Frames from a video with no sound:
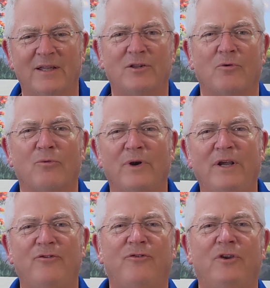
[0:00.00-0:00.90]
that the
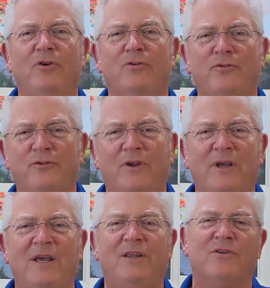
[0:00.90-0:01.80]
reason you
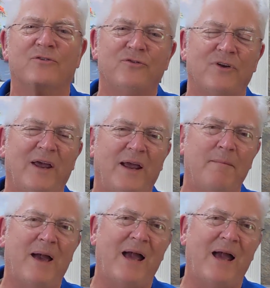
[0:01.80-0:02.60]
see the same